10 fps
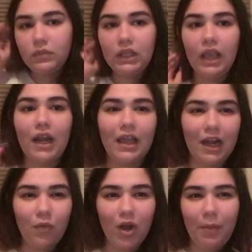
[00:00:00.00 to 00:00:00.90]
And I
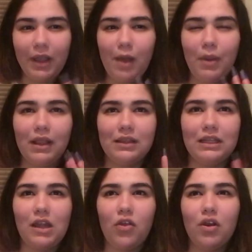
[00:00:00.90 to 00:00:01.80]
kind of want to pick up
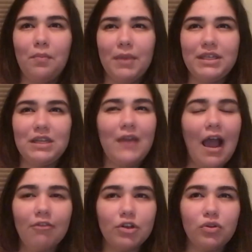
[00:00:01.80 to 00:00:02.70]
another mist of
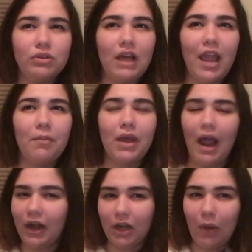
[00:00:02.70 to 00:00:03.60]
afternoon light, but
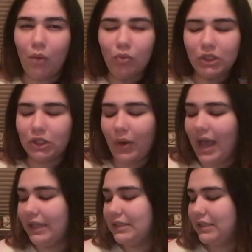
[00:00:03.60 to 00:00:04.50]
I don't know. We'll go
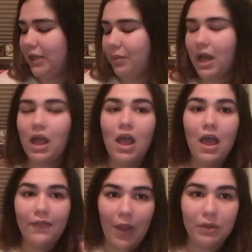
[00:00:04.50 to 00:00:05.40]
ahead and see. But
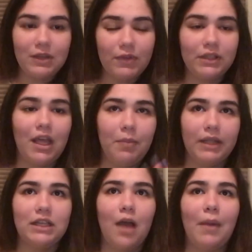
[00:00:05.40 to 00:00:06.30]
that was everything that I
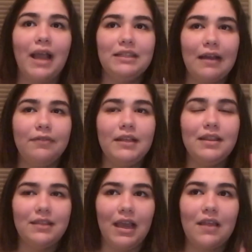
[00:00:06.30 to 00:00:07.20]
picked up. I definitely
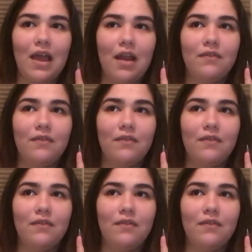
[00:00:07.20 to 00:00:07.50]
think that